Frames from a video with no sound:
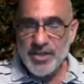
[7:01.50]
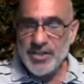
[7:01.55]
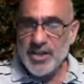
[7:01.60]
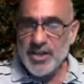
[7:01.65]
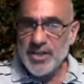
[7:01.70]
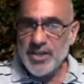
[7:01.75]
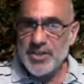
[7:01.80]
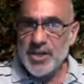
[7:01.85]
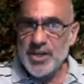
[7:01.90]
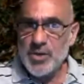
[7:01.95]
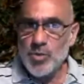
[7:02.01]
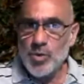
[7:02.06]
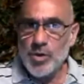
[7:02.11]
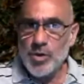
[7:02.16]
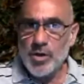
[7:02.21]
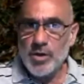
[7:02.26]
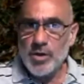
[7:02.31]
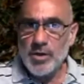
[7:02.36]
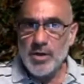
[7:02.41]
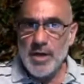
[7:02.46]
as I said,
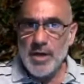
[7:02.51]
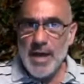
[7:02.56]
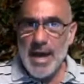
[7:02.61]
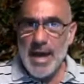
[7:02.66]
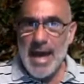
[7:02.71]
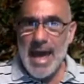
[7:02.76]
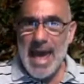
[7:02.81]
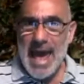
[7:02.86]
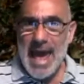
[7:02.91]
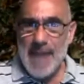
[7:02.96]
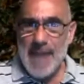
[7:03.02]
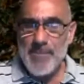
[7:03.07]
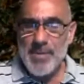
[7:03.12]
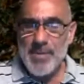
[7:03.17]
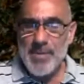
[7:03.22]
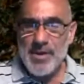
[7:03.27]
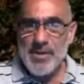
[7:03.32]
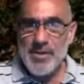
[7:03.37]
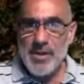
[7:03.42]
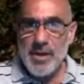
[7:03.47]
will
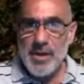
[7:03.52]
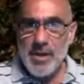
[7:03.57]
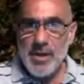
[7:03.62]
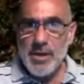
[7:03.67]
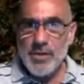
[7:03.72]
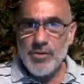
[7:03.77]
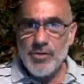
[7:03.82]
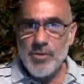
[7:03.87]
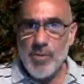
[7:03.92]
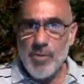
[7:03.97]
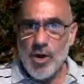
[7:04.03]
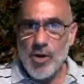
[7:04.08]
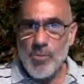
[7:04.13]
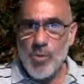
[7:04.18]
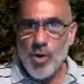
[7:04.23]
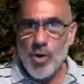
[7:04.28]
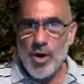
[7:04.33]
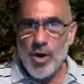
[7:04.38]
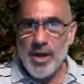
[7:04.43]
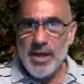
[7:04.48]
happen tomorrow
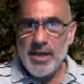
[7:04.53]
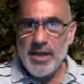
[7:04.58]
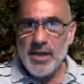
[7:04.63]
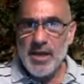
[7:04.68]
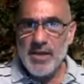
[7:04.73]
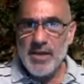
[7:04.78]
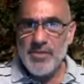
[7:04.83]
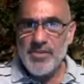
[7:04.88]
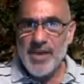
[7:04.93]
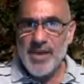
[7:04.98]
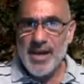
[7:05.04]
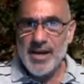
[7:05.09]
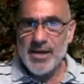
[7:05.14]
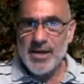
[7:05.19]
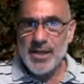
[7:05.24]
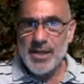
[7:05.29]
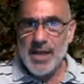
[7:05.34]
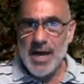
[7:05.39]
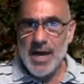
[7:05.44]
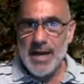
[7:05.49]
morning, 10
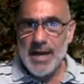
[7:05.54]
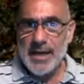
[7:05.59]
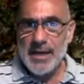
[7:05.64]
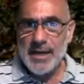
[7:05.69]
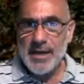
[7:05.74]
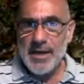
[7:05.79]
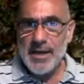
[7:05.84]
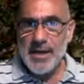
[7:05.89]
o'clock